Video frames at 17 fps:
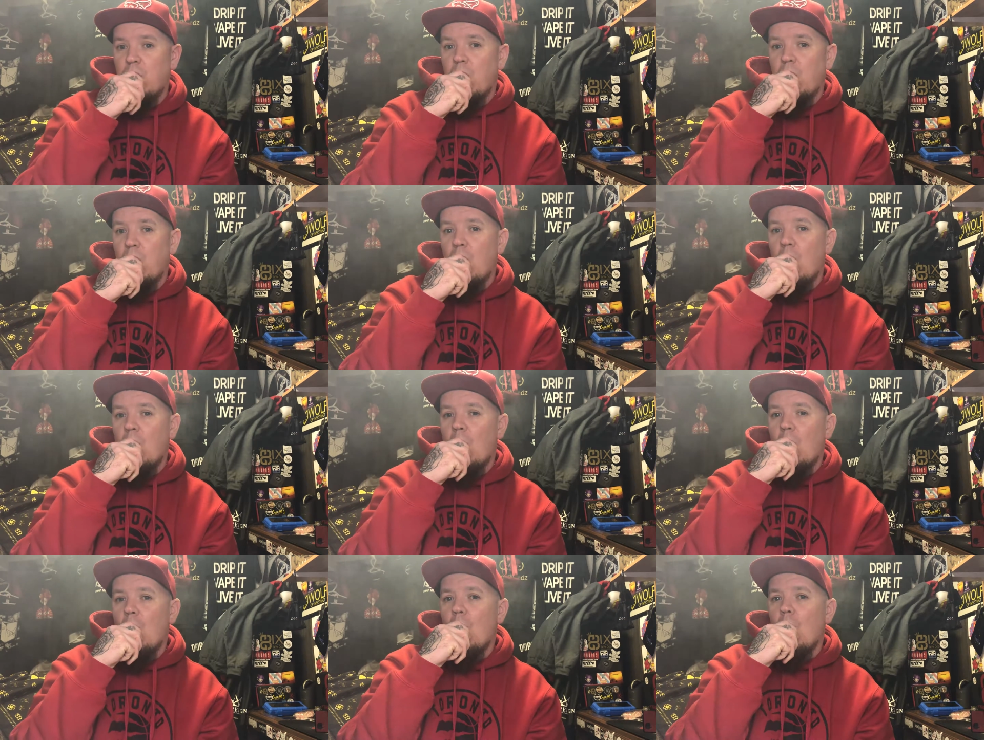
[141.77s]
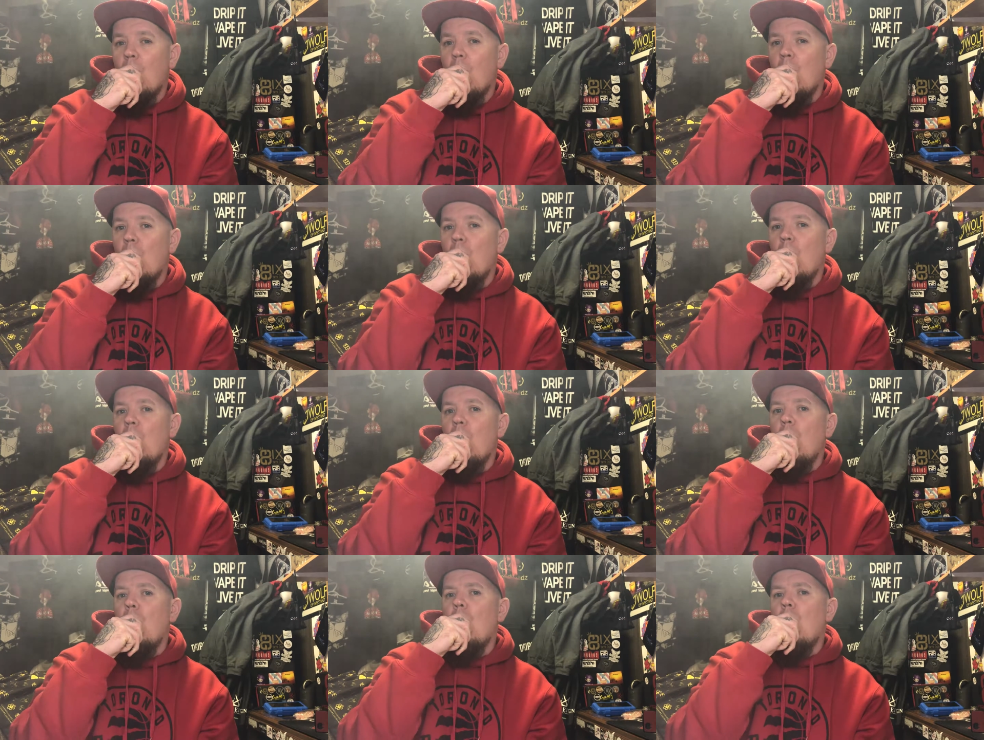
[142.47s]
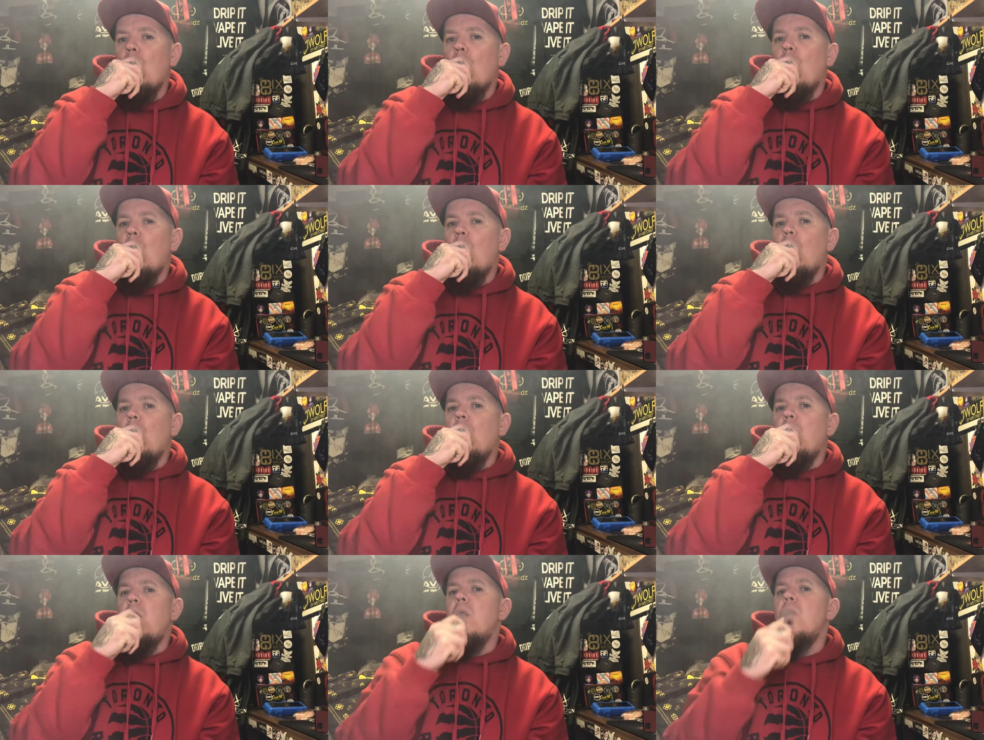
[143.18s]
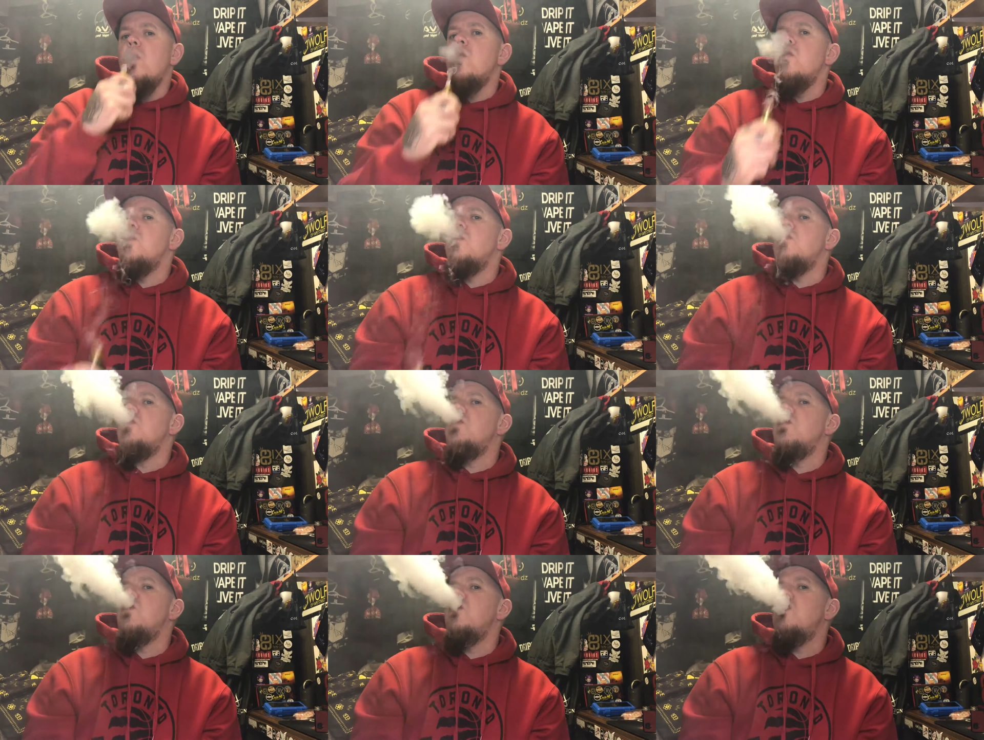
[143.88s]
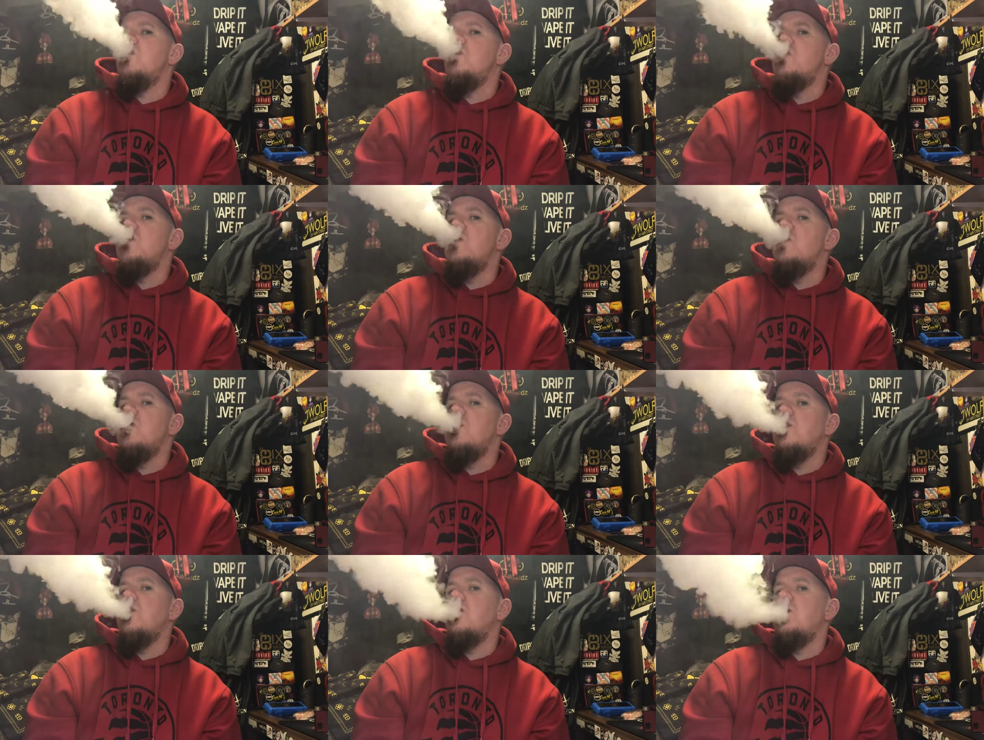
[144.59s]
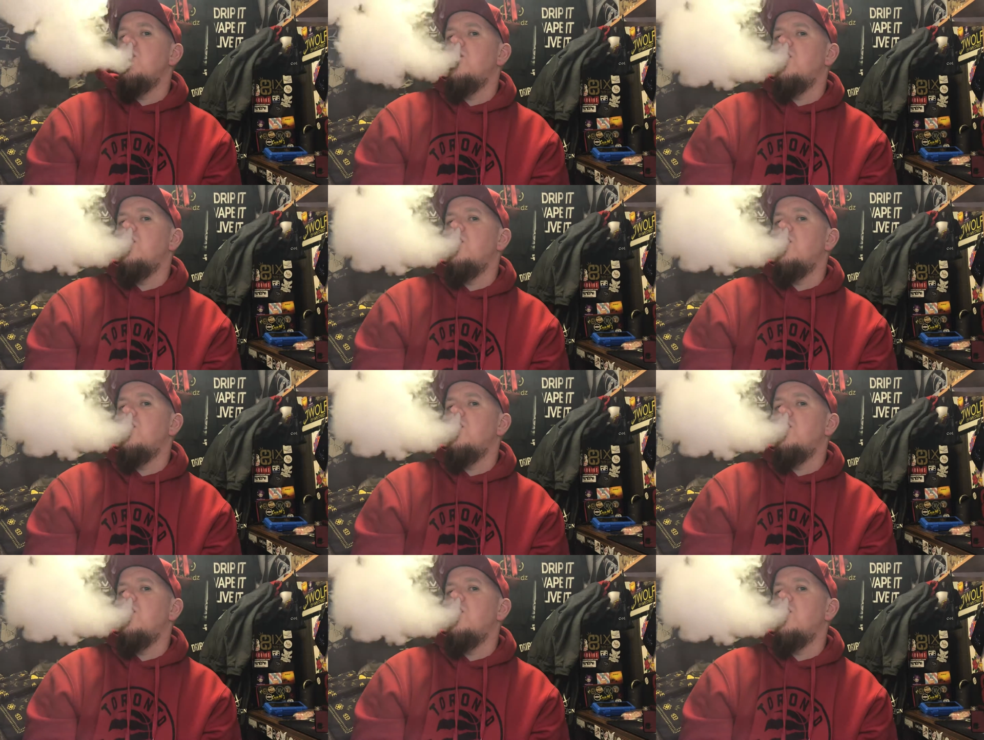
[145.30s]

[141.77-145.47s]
Nothing is said.